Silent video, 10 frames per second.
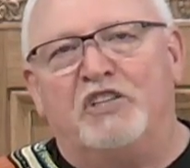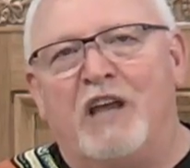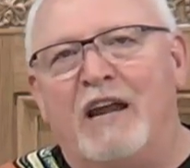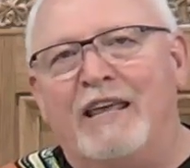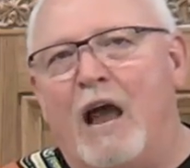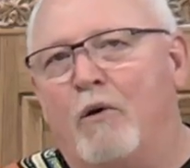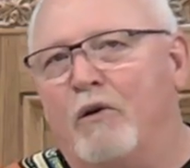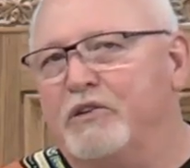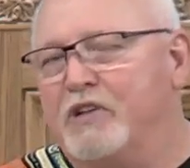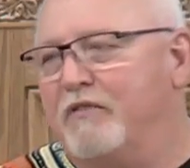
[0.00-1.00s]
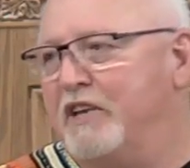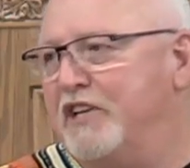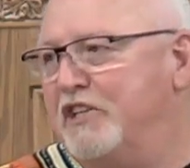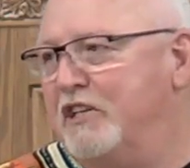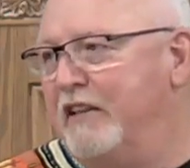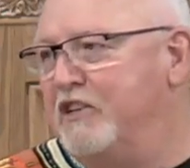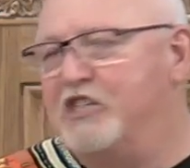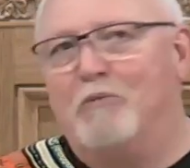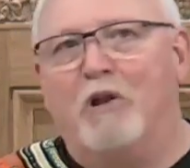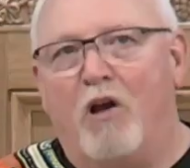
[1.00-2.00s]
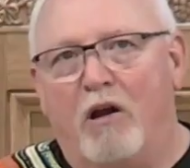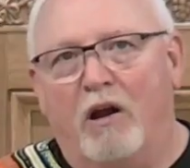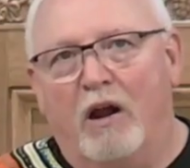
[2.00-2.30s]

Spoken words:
90 hours of teaching in the seminar.